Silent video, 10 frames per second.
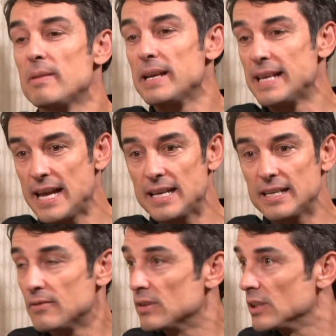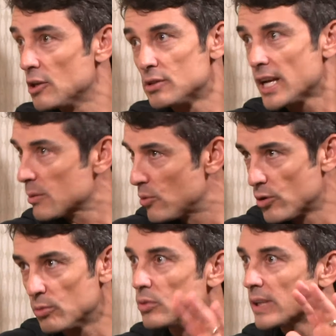again, given low-tech,
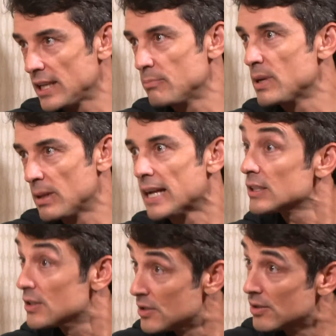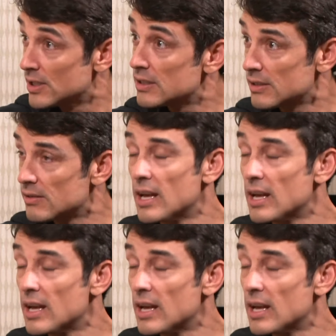portable, can people actually do it?